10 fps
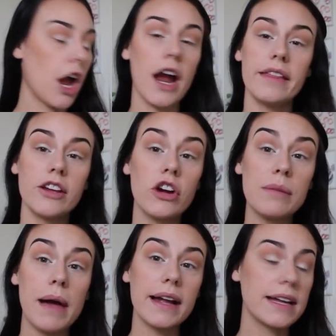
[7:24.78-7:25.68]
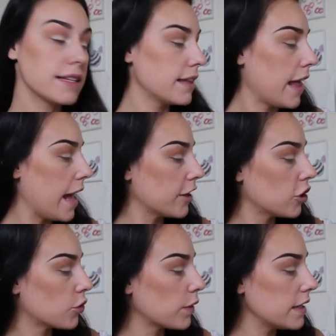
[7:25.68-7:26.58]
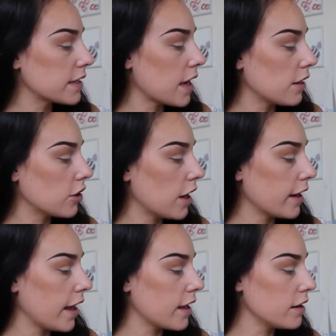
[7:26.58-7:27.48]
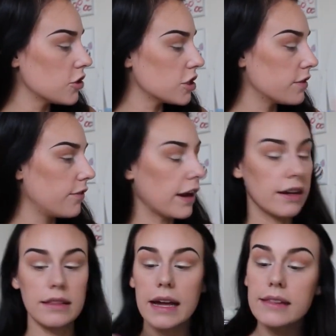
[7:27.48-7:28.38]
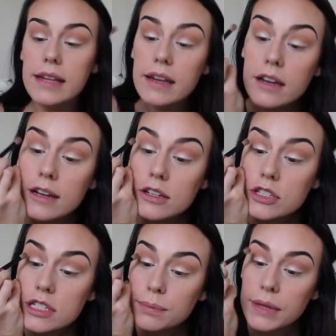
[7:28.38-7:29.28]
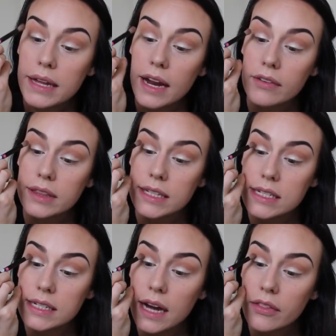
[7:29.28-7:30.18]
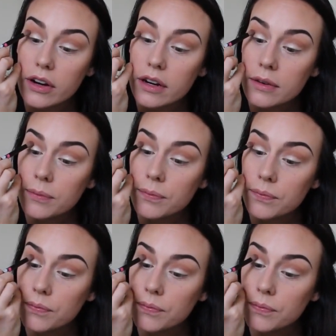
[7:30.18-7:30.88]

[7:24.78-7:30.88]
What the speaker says: Alright, then going back into that crease color again, just very lightly, just to blend everything together.